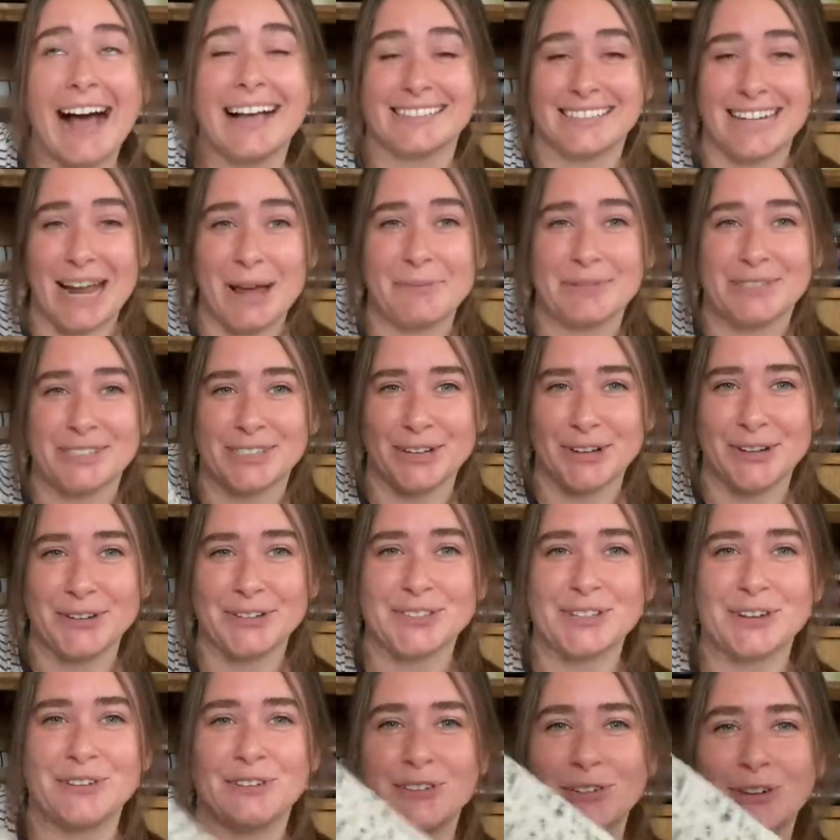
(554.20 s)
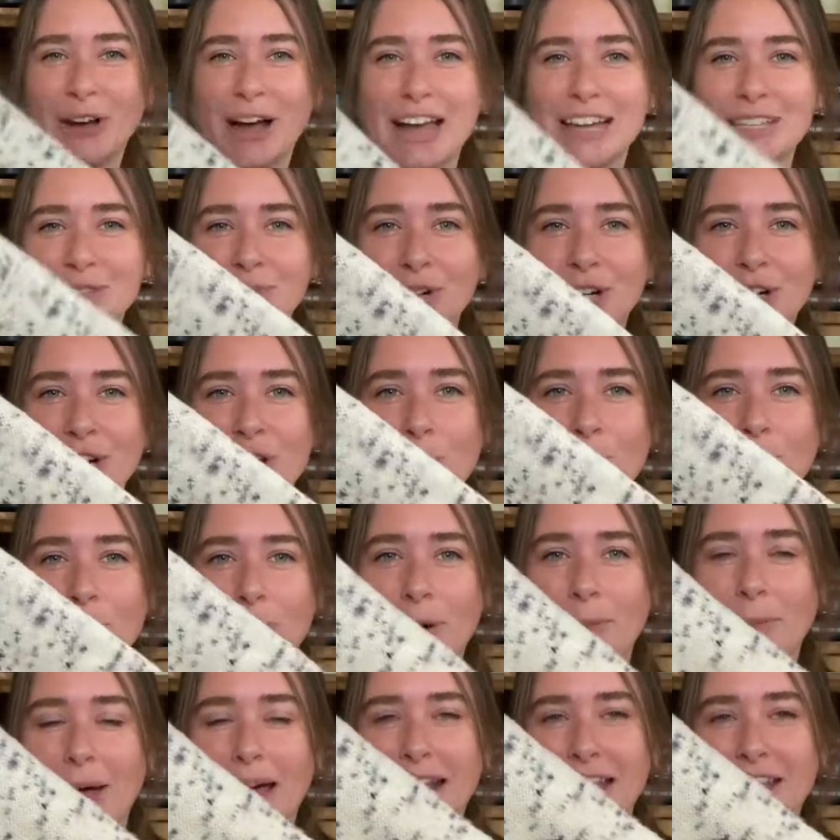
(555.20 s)
episode, so if you guys want to know
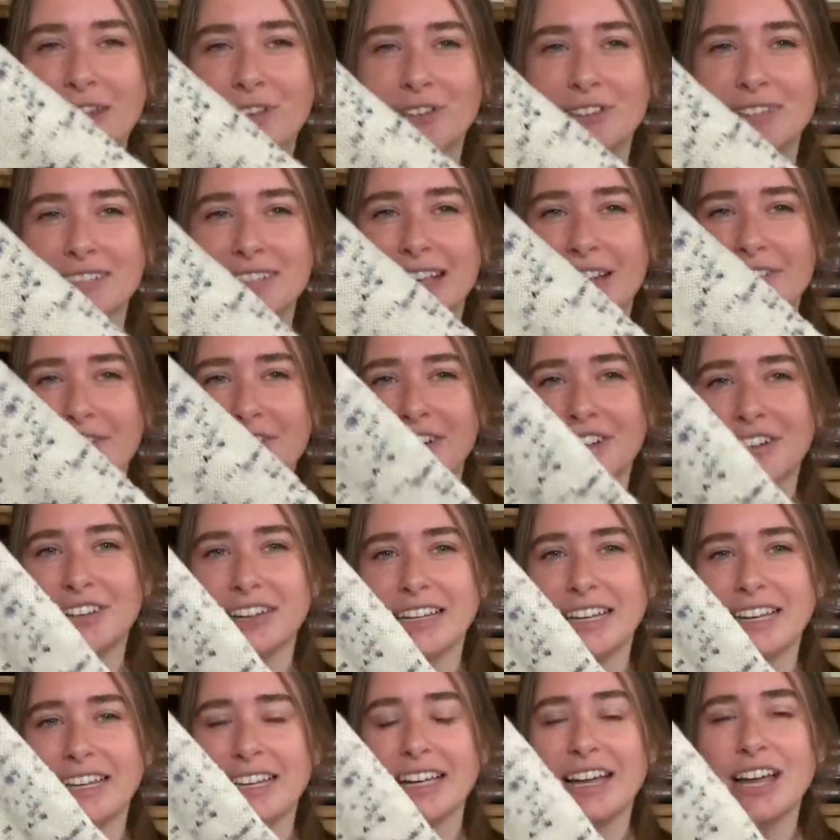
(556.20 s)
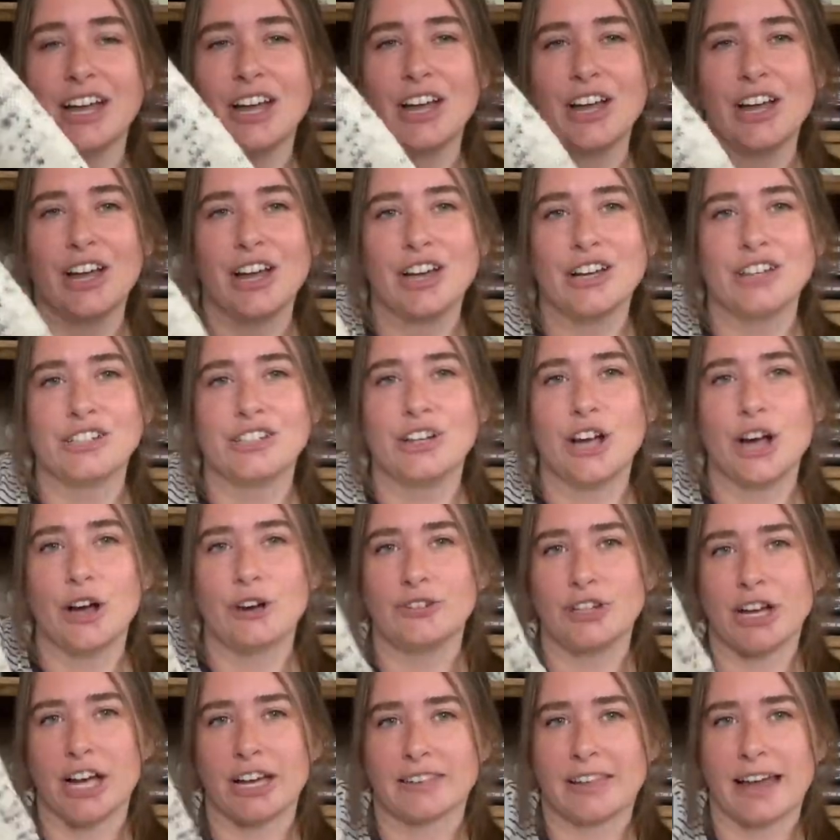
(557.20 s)
more about it, you can definitely go
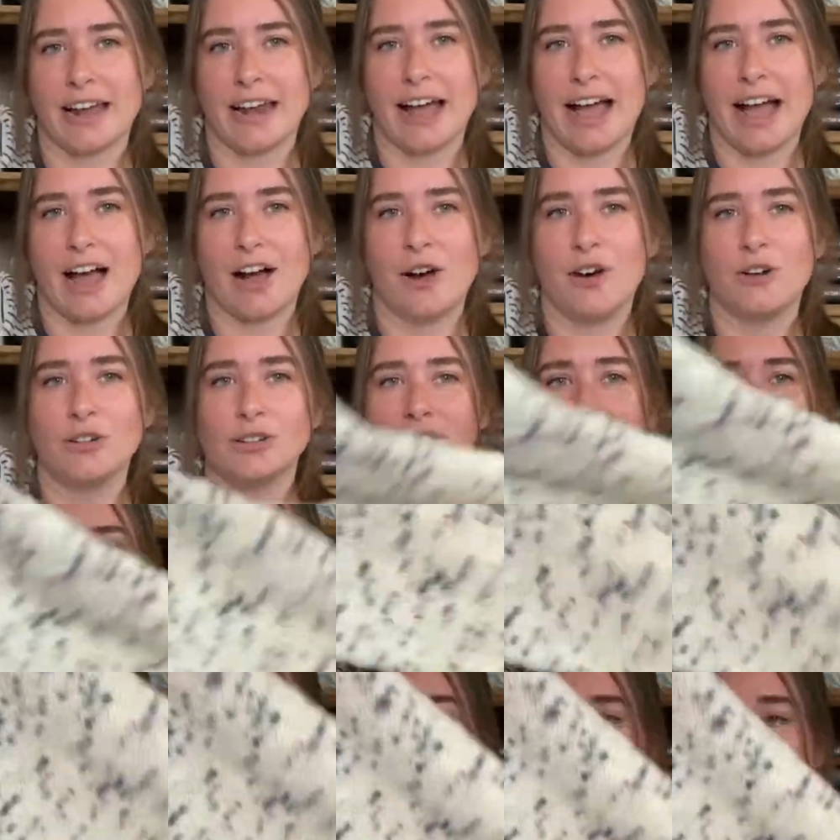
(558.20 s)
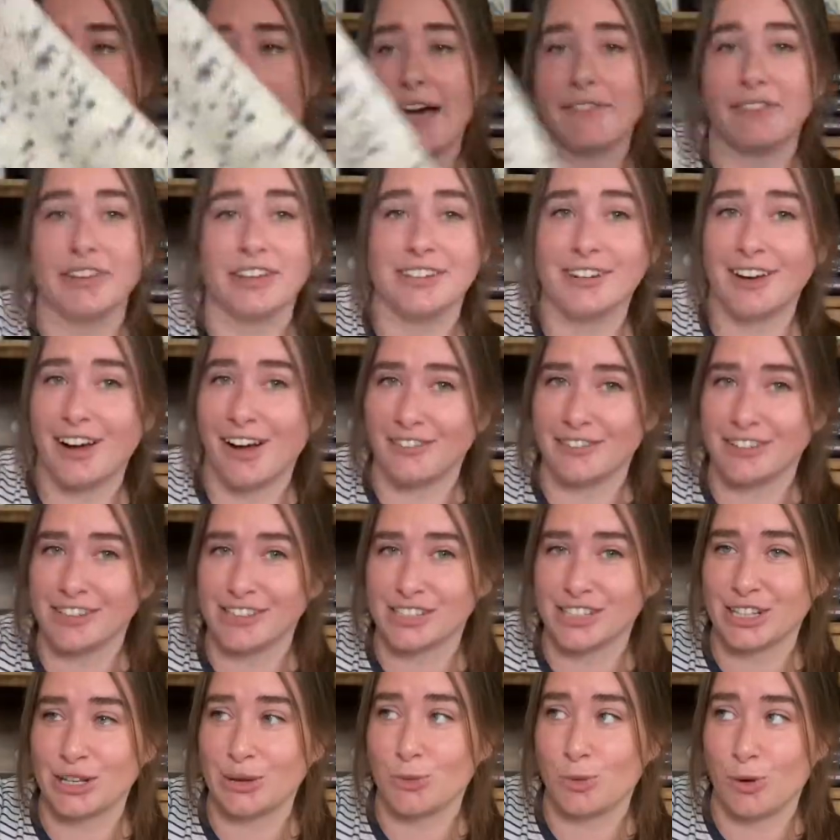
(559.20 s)
check that out. I haven't
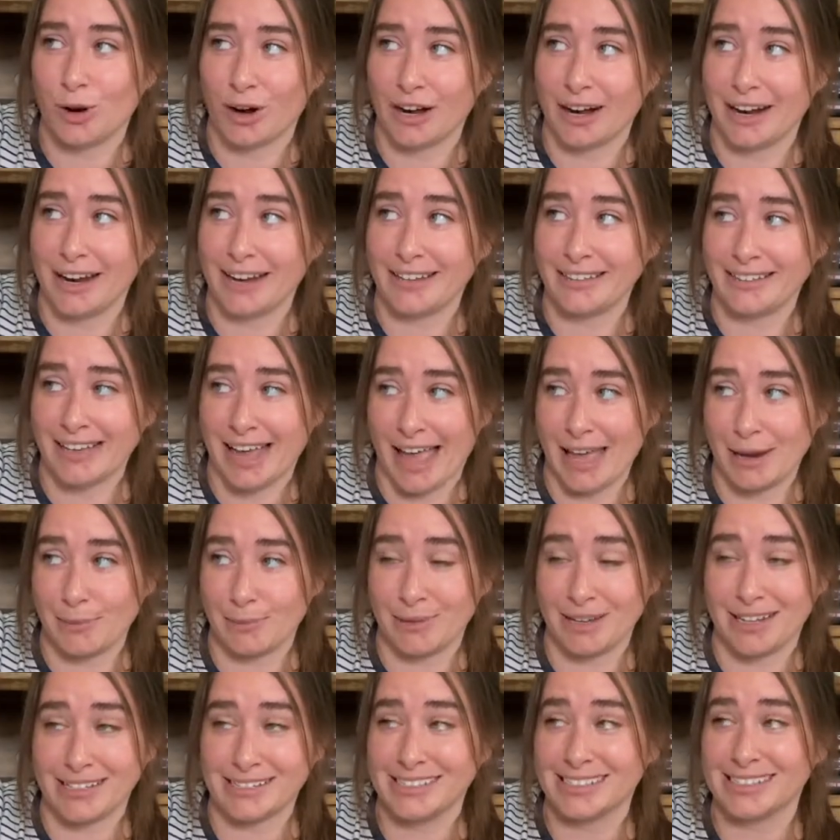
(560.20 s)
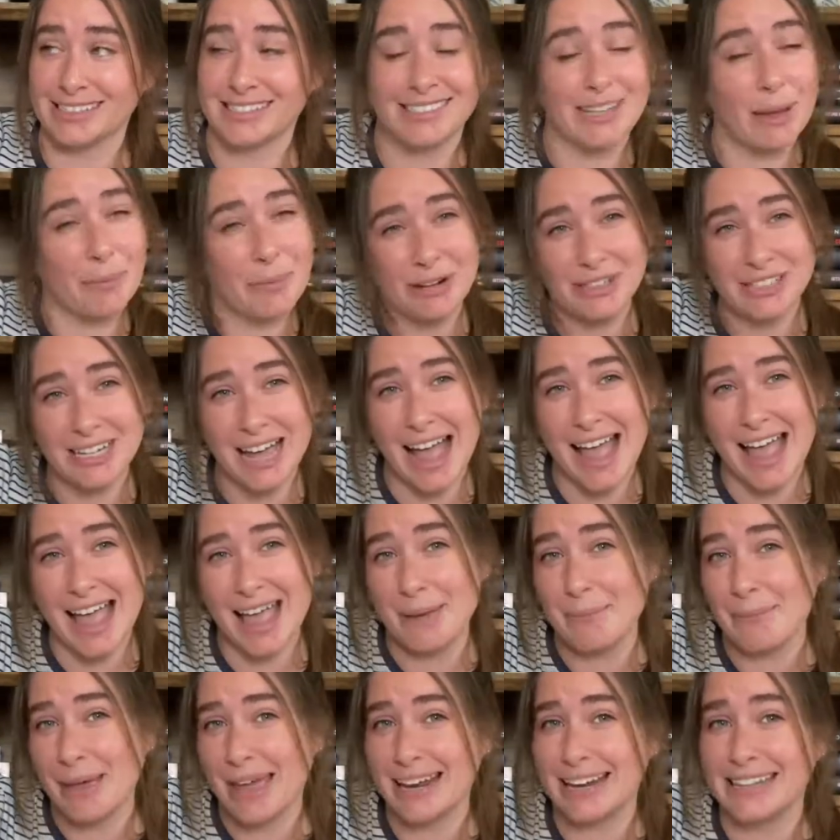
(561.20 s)
obviously worn it yet because it's
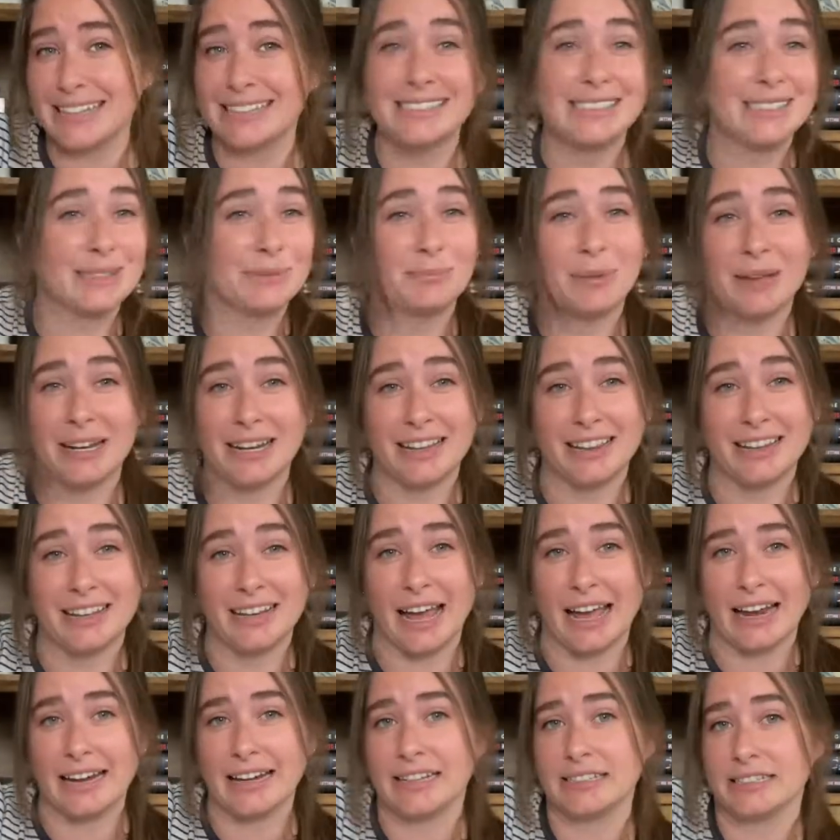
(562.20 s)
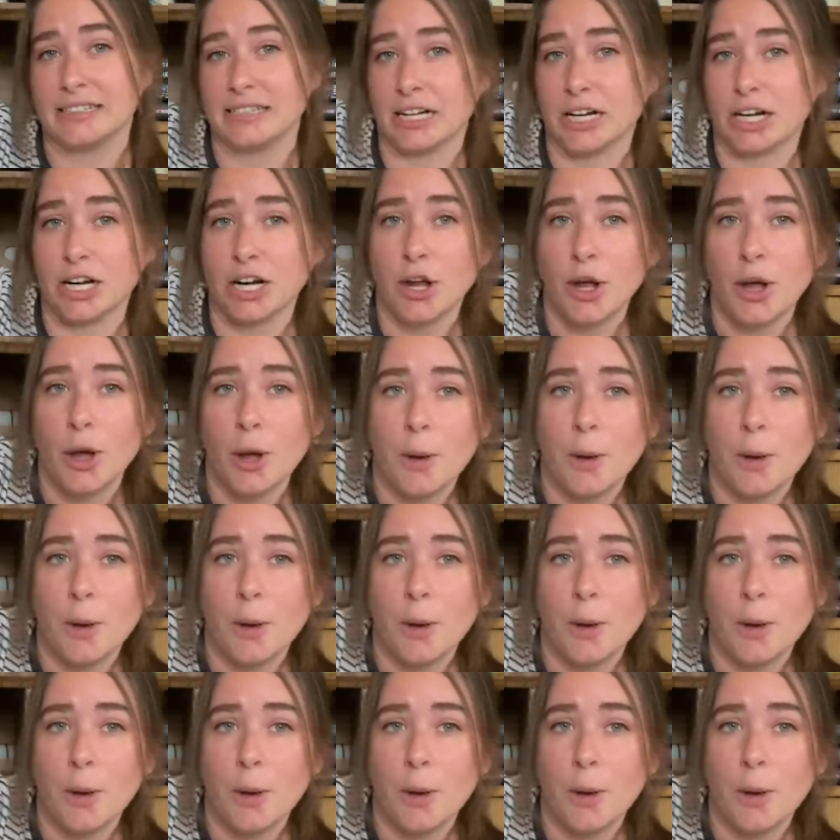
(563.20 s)
summertime and it's been in the 90s here.